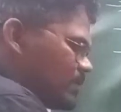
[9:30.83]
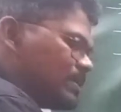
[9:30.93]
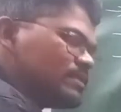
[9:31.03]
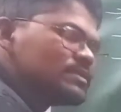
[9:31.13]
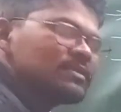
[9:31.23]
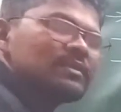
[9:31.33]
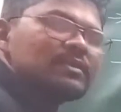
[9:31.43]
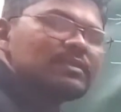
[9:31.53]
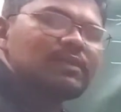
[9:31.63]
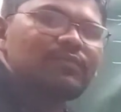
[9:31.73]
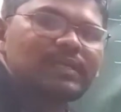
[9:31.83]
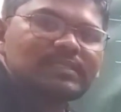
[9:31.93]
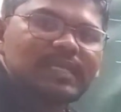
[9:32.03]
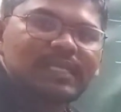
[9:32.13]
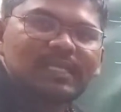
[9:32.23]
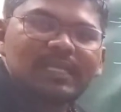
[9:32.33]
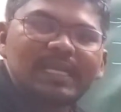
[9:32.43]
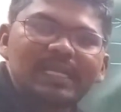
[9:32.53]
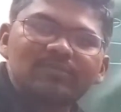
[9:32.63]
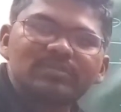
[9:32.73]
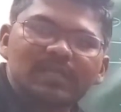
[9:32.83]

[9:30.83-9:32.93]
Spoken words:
means the fungi lives